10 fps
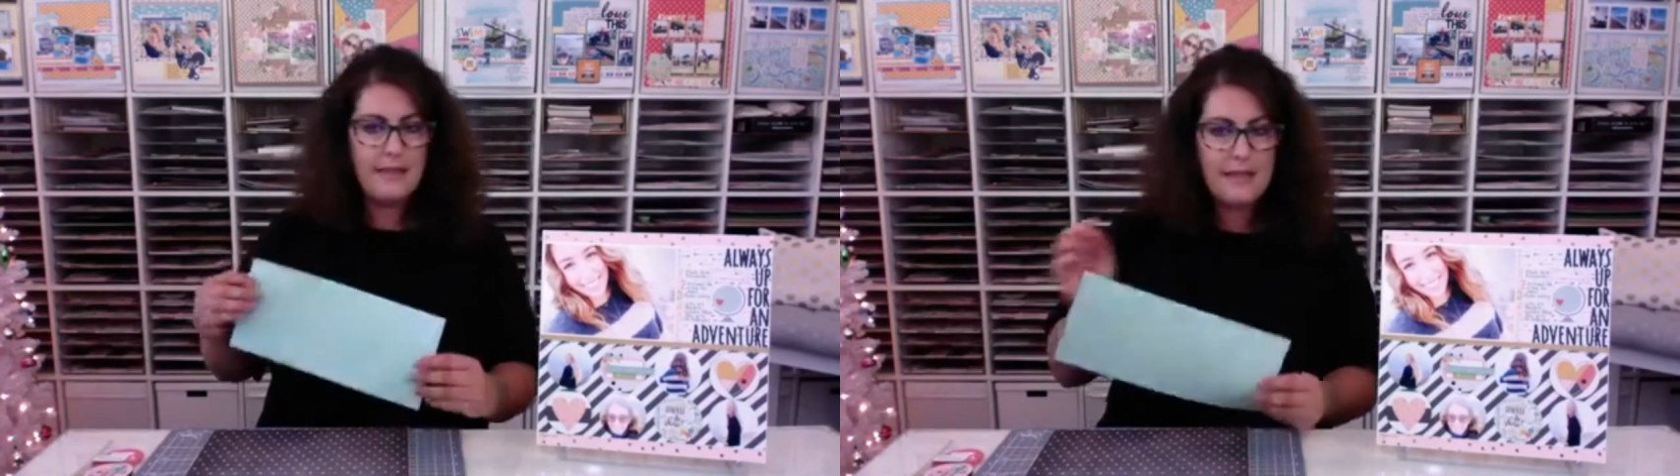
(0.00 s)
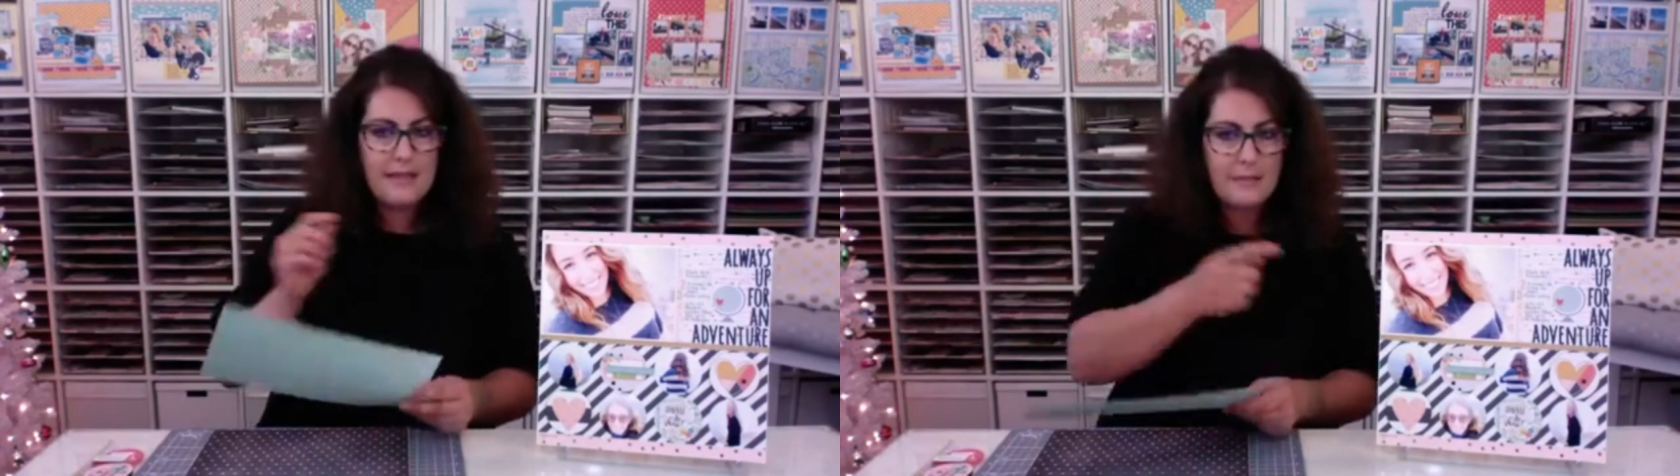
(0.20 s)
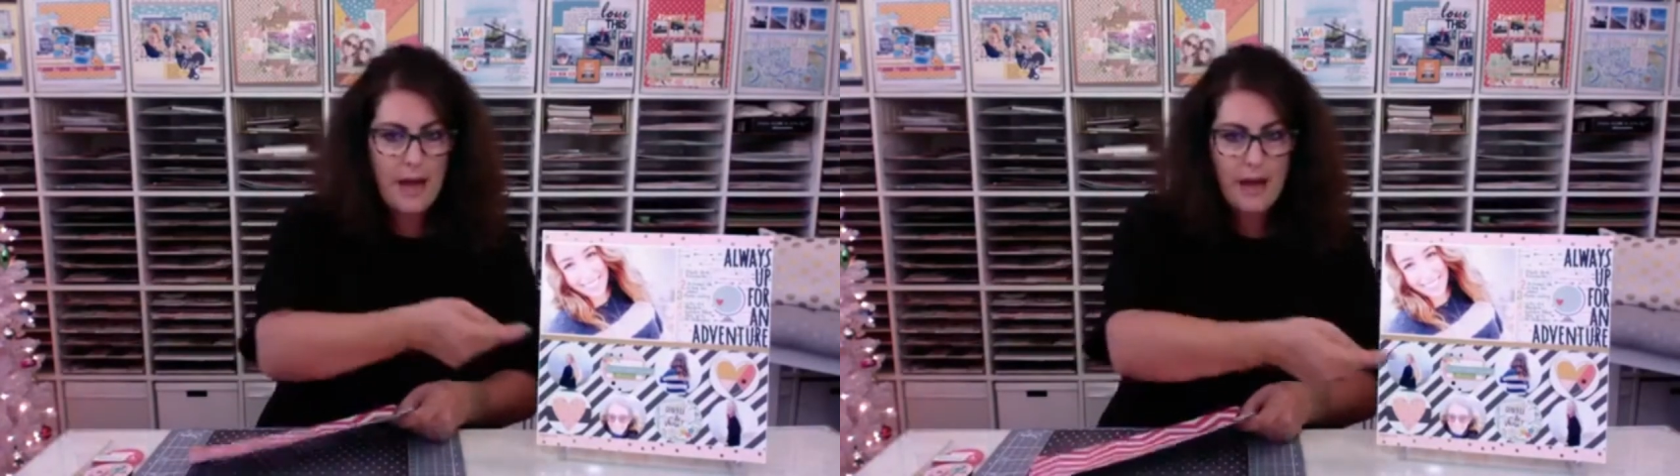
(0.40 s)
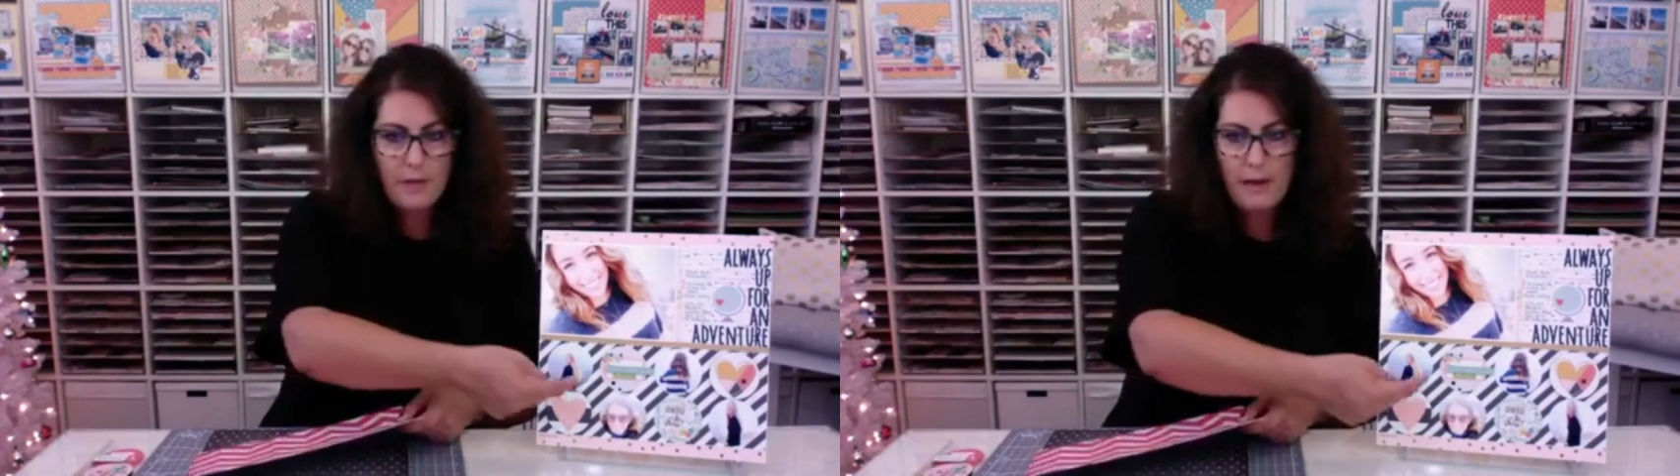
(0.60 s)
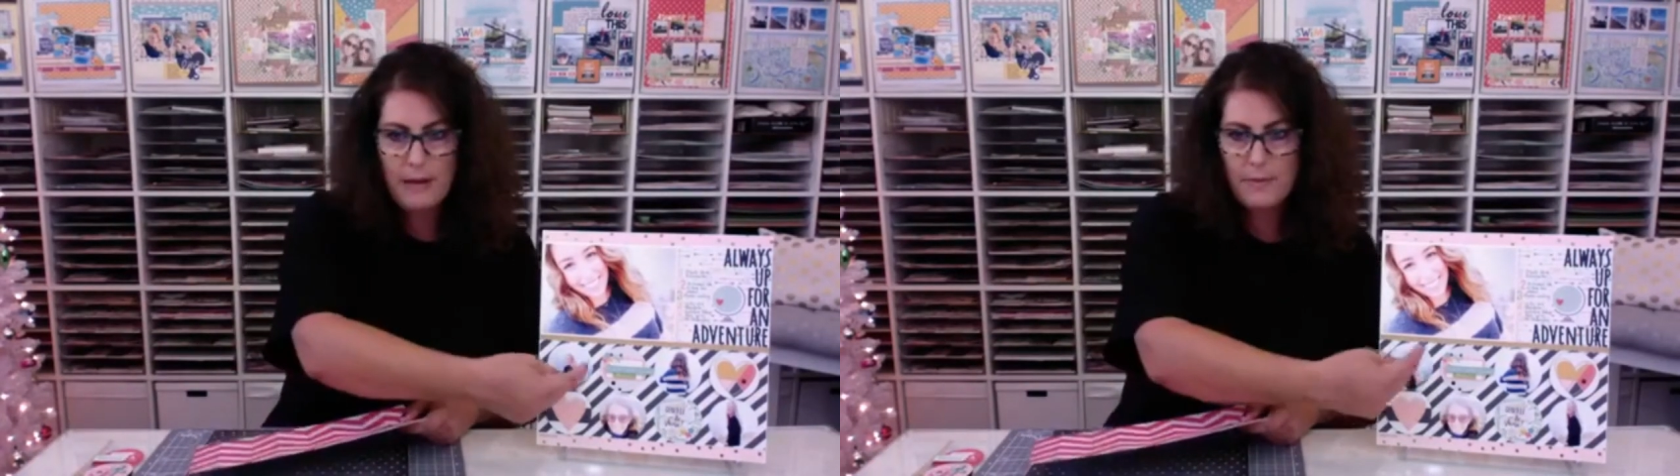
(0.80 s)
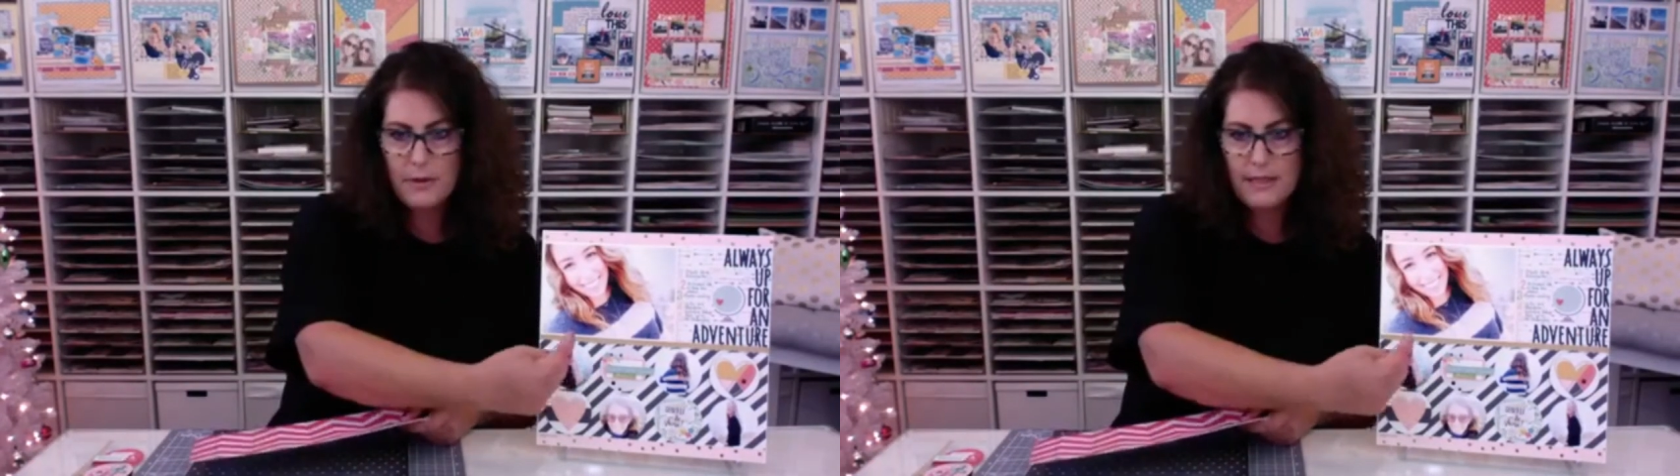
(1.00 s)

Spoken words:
this pattern paper,